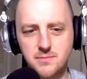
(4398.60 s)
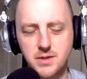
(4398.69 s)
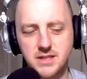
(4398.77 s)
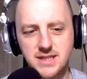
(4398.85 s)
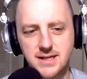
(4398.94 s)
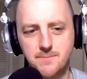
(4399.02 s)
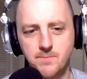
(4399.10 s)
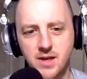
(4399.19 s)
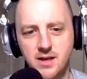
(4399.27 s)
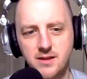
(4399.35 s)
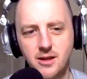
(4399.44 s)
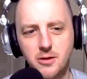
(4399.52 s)
But
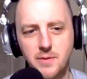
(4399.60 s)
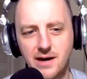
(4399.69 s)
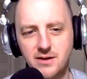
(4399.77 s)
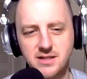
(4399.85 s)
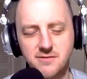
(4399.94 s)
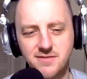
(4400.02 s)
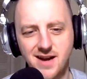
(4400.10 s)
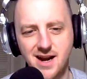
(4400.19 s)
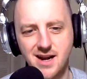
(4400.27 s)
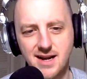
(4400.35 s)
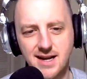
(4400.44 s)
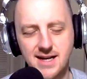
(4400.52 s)
the other pirates are
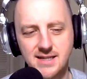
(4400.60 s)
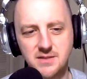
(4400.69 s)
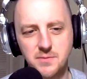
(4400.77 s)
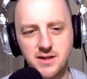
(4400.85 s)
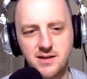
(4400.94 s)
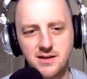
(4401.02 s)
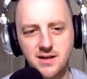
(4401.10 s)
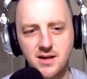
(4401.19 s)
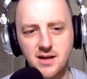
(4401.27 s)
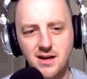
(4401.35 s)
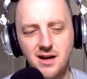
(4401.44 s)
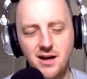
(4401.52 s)
fine, I guess. But
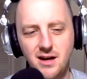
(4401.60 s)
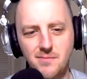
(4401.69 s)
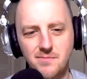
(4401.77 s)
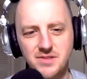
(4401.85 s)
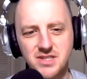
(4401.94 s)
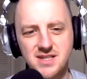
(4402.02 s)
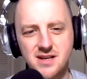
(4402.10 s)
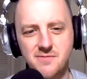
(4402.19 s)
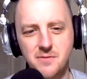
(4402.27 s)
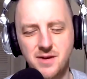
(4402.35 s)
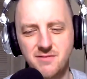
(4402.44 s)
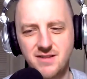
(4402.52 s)
just none of
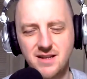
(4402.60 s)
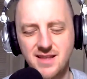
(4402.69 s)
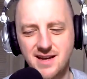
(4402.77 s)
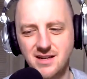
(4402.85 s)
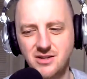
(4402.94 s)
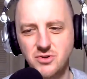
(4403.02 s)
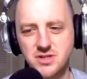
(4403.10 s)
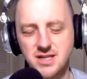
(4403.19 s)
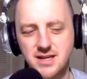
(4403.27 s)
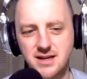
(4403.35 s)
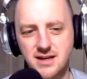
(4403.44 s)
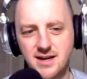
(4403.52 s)
them I find that
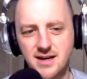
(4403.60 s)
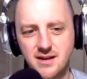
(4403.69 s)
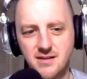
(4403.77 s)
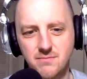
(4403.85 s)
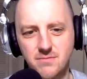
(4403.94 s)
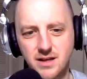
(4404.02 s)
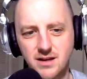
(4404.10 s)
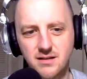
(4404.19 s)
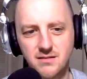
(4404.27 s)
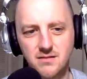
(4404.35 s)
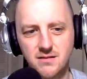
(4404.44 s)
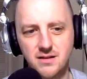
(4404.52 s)
interesting on a like
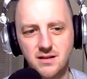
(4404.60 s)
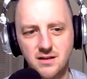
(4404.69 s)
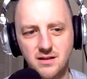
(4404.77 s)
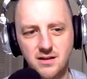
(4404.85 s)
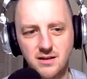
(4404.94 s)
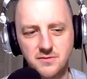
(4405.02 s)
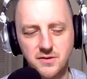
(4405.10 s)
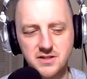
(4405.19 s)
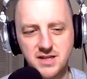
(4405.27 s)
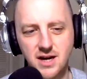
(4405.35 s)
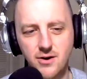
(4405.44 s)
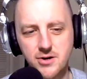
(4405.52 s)
as far
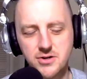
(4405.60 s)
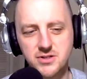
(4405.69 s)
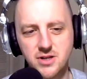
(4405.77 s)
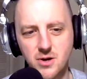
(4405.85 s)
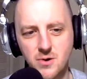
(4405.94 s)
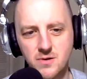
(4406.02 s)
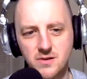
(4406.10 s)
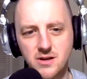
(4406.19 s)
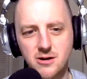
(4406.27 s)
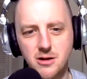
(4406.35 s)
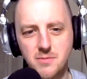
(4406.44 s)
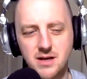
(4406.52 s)
as characters go. You
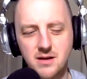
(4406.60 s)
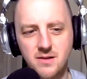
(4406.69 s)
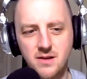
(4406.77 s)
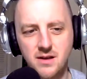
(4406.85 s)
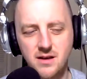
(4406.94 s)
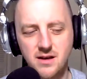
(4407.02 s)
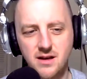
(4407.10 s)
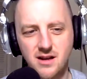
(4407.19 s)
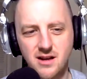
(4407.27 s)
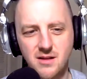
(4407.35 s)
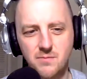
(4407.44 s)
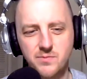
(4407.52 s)
know what I mean?
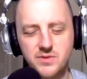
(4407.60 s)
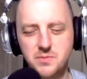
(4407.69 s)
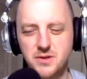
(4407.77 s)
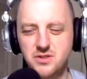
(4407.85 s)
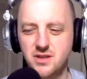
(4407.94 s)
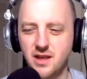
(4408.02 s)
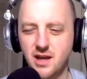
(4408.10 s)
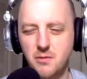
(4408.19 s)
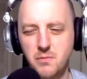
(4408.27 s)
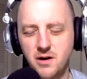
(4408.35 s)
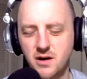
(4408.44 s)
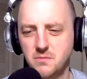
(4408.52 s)
Mm-hmm. Especially like
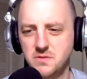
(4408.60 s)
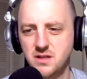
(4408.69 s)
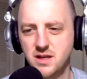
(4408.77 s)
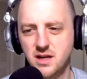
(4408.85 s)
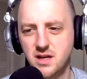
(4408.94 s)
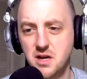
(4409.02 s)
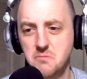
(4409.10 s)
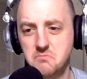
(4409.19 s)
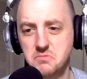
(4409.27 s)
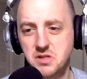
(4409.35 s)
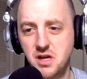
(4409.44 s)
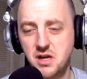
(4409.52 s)
comparing them to like
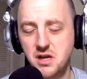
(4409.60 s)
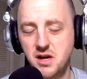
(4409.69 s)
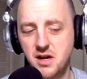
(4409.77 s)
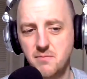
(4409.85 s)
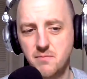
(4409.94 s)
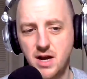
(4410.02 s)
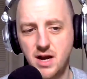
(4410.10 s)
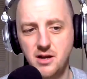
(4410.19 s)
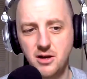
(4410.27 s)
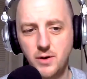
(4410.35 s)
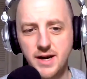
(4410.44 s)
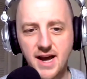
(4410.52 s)
say
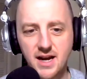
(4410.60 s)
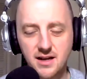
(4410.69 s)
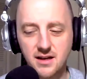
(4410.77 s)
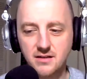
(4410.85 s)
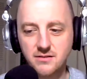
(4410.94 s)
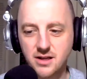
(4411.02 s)
Hondo Anaka.